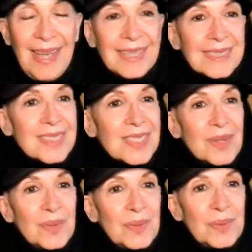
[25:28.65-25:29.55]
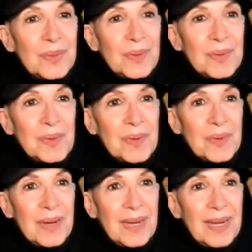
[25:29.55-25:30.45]
And so
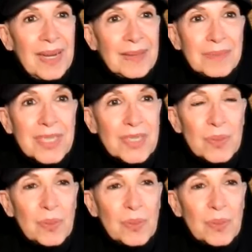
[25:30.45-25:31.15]
I'm just